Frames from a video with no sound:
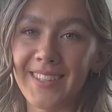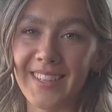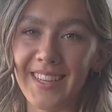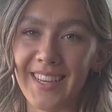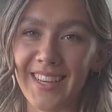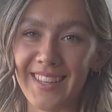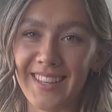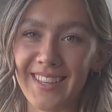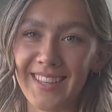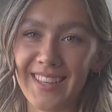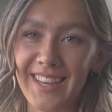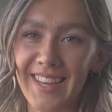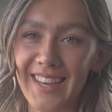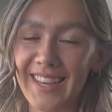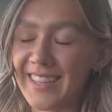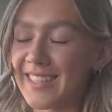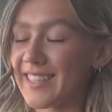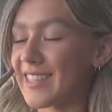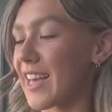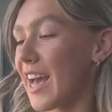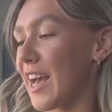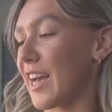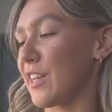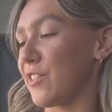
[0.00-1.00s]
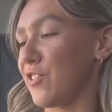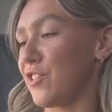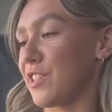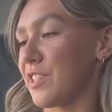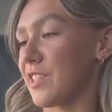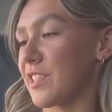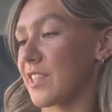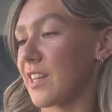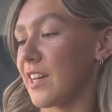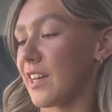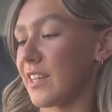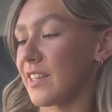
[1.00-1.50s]
Hey there guys, I
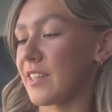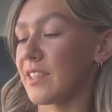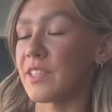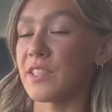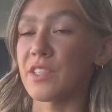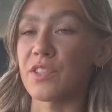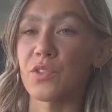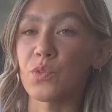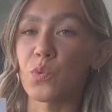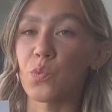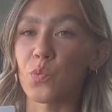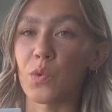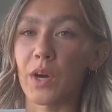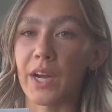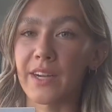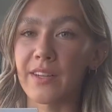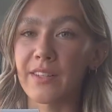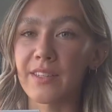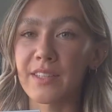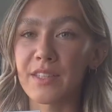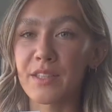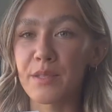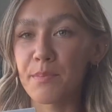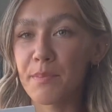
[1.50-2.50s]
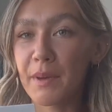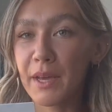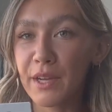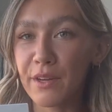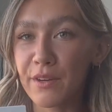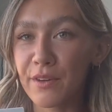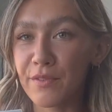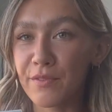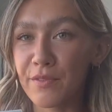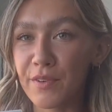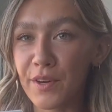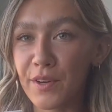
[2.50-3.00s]
just got this wireless
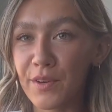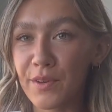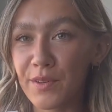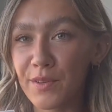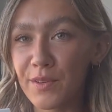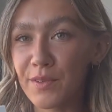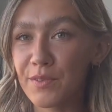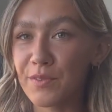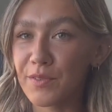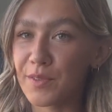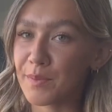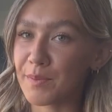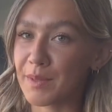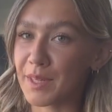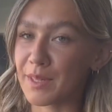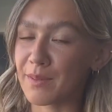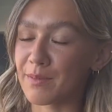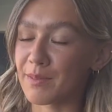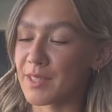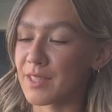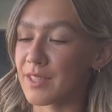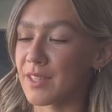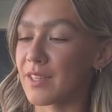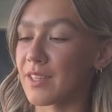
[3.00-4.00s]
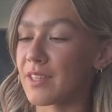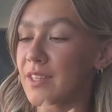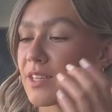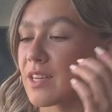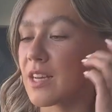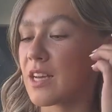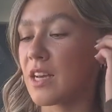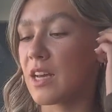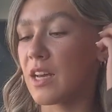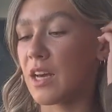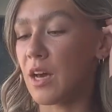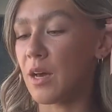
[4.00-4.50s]
microphone from Amazon.
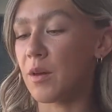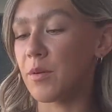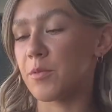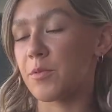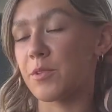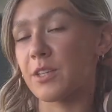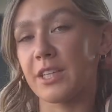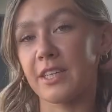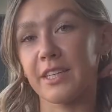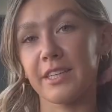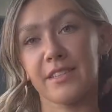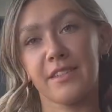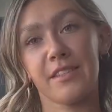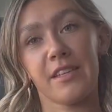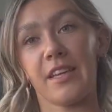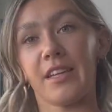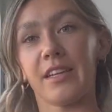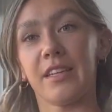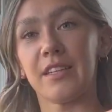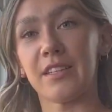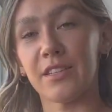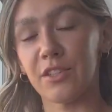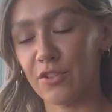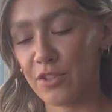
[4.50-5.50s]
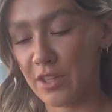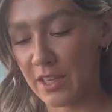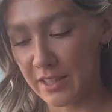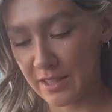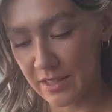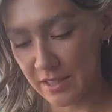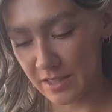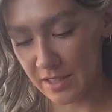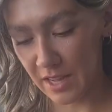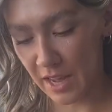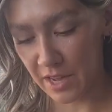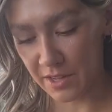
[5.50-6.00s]
I'm really excited to try
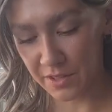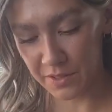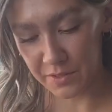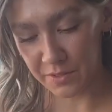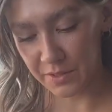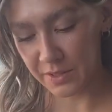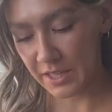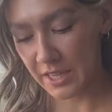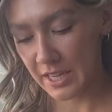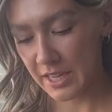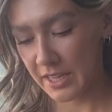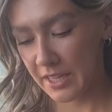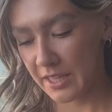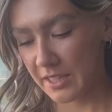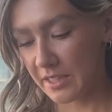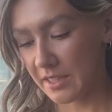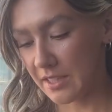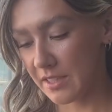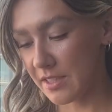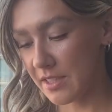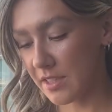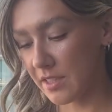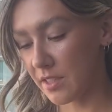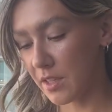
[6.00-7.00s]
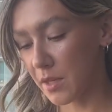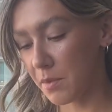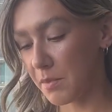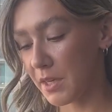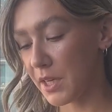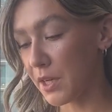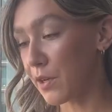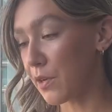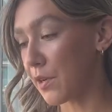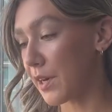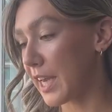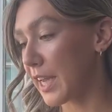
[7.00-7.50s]
this out. This is gonna be
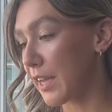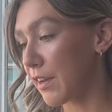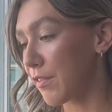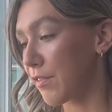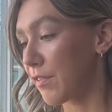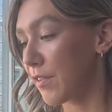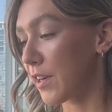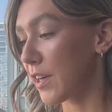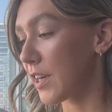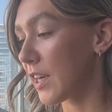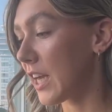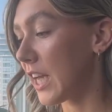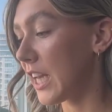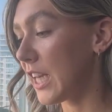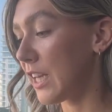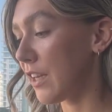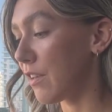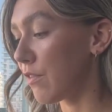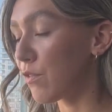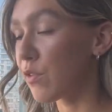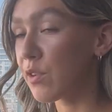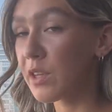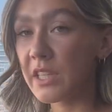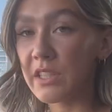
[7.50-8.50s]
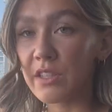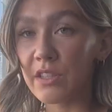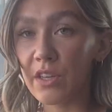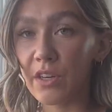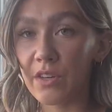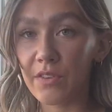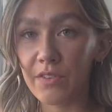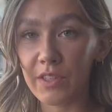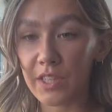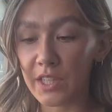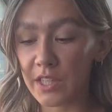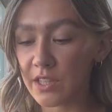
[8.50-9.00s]
great for any
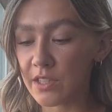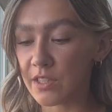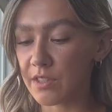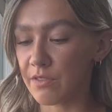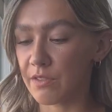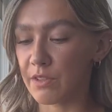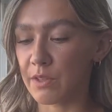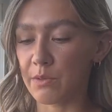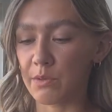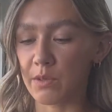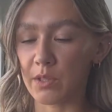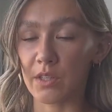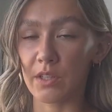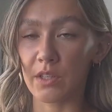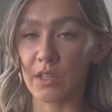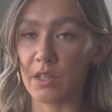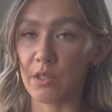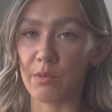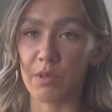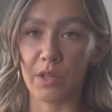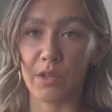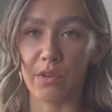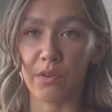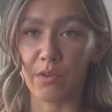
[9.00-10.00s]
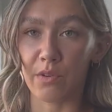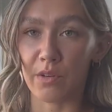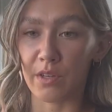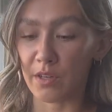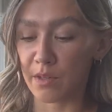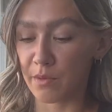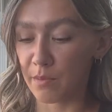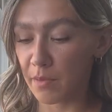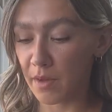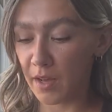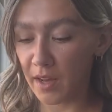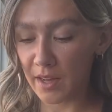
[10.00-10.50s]
voiceovers, if you wanna record
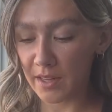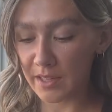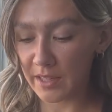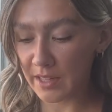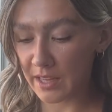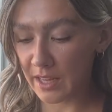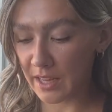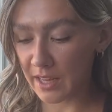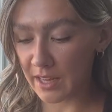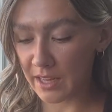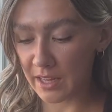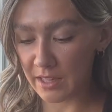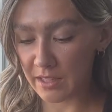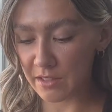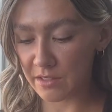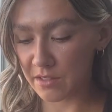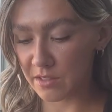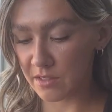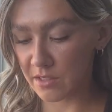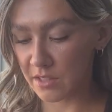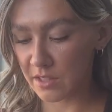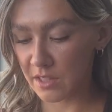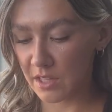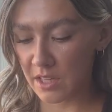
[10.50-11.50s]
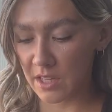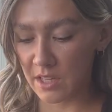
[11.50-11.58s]
a podcast,